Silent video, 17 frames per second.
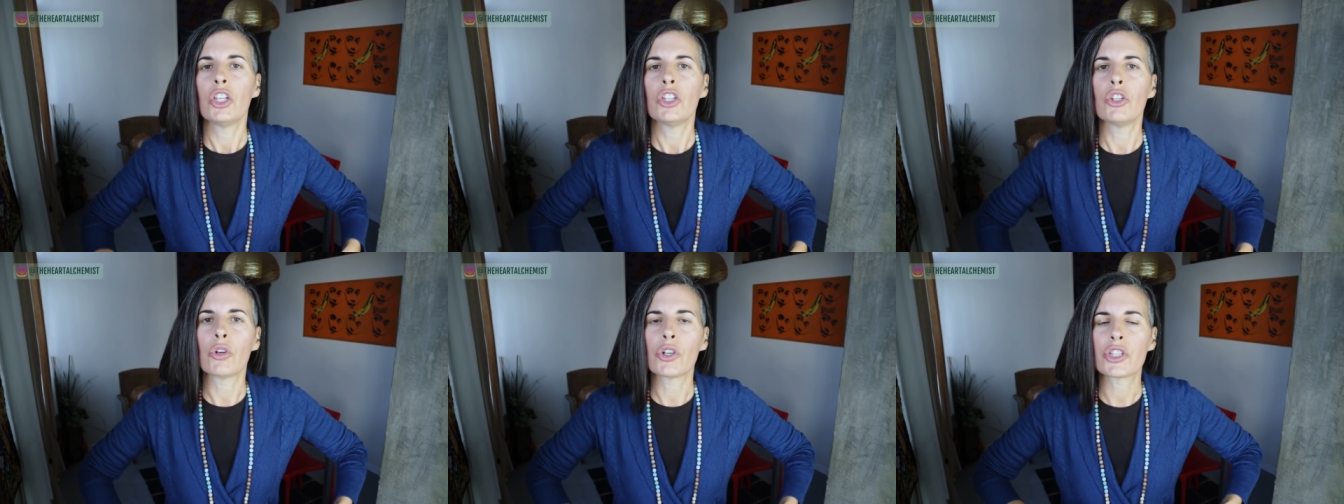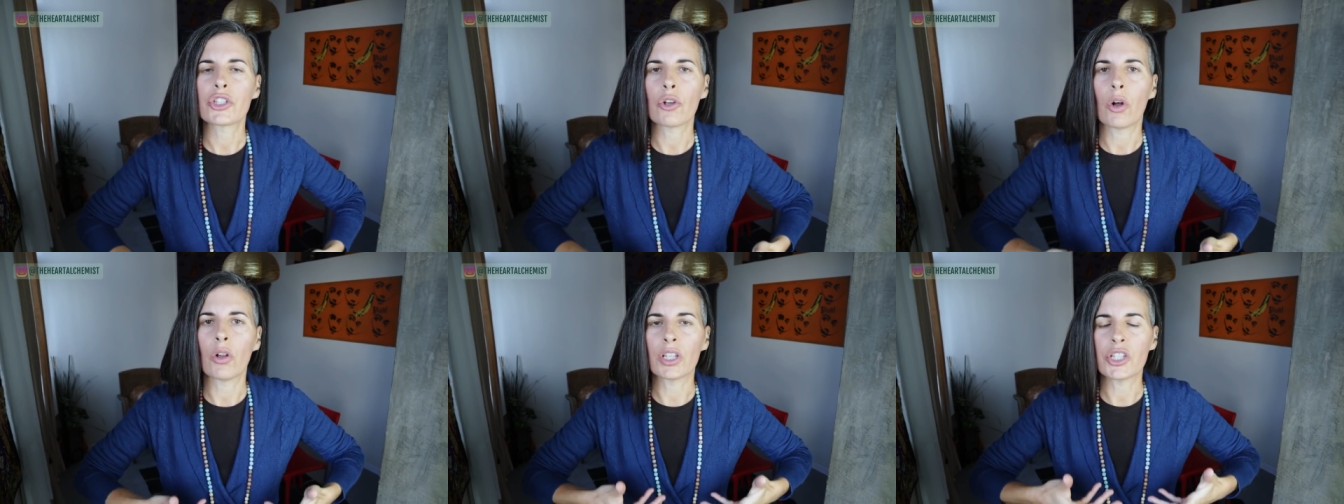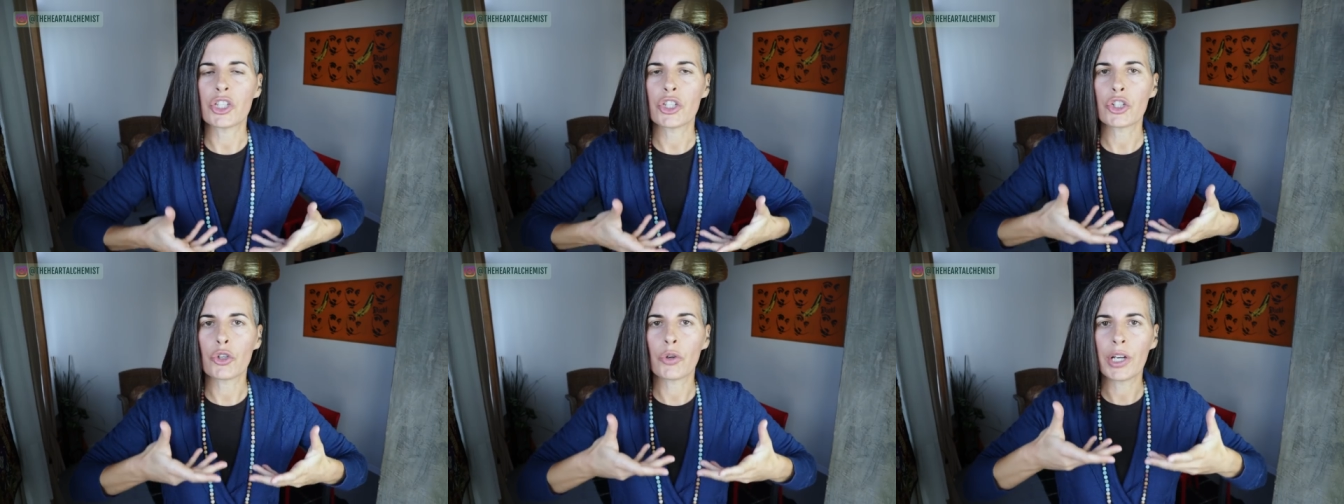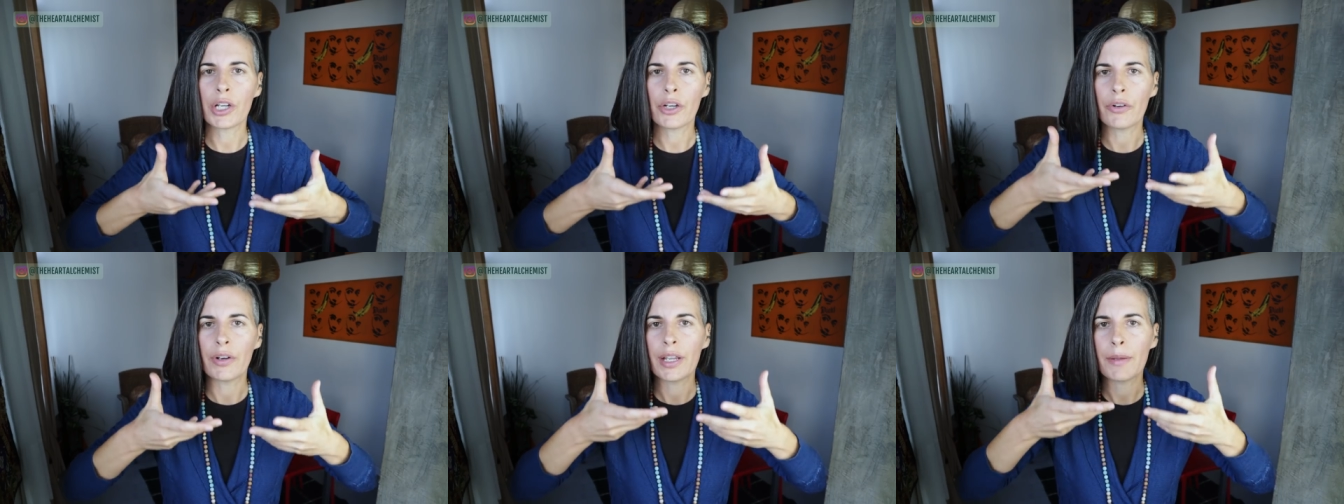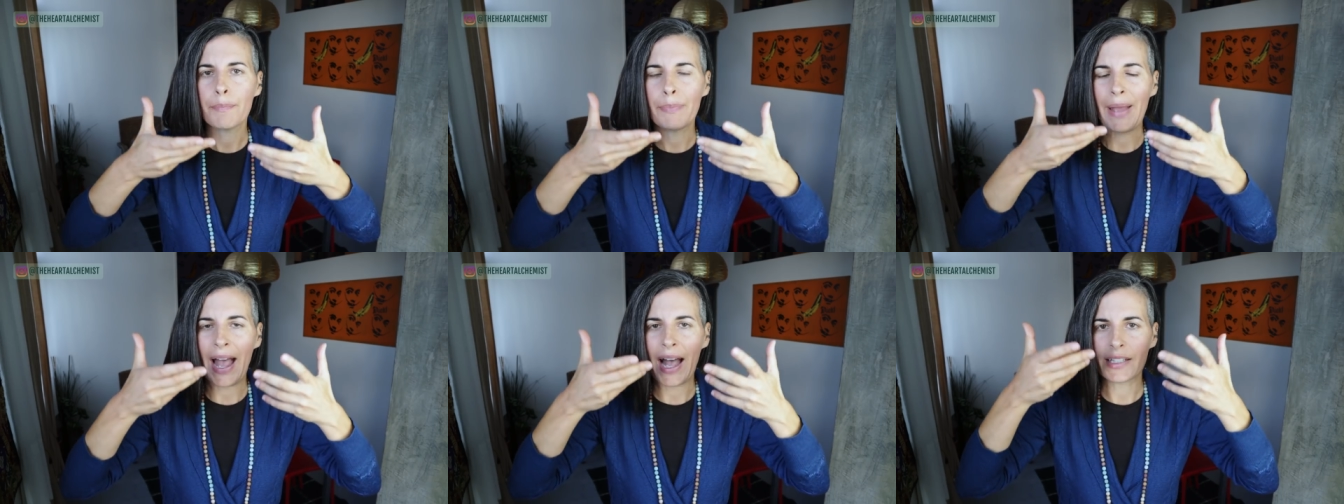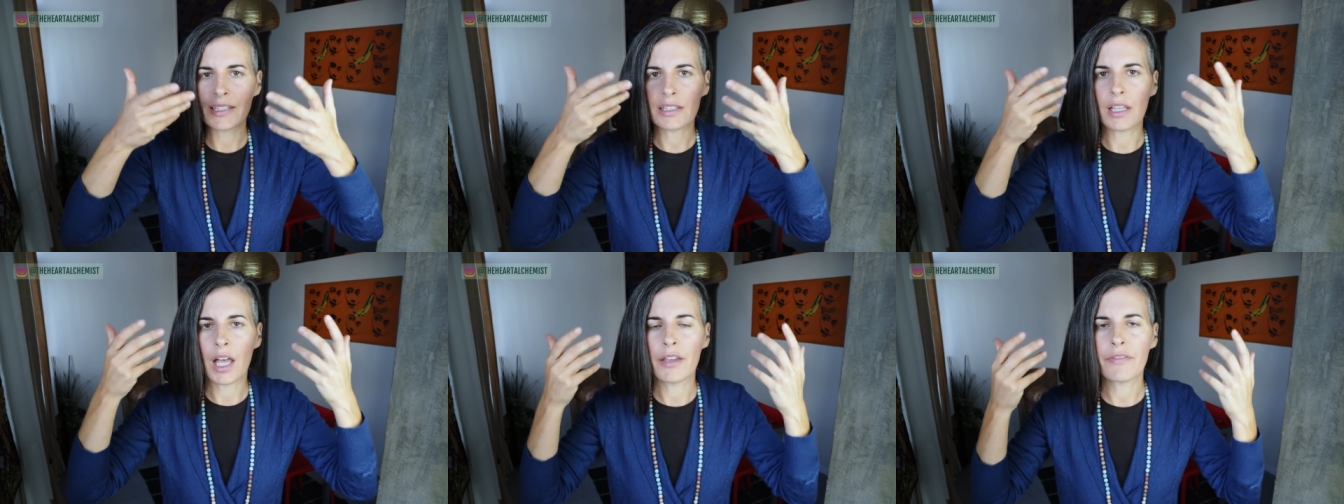your soul is triggering
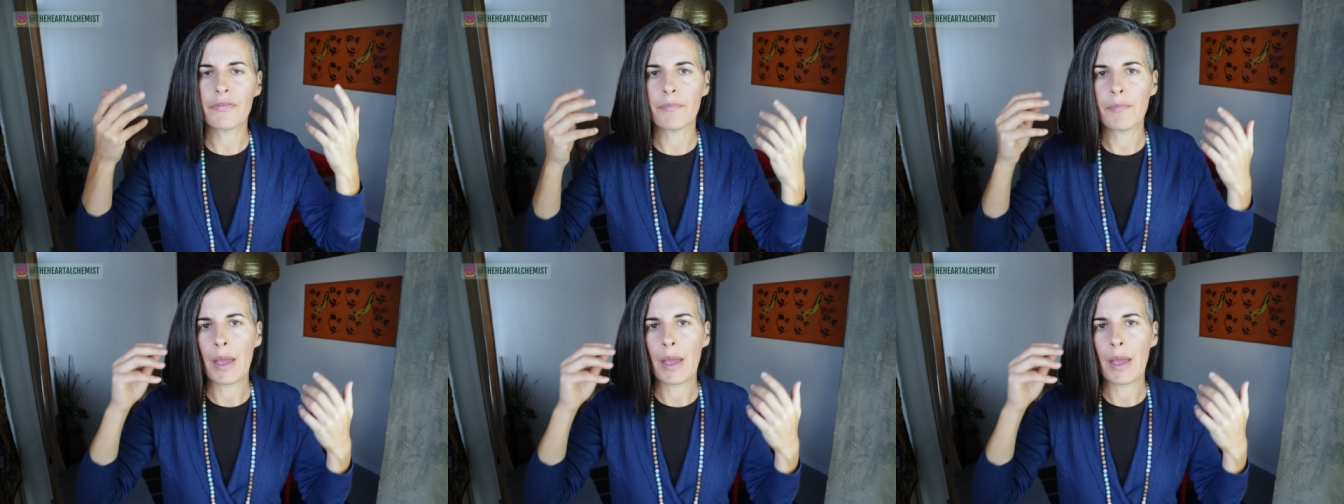past life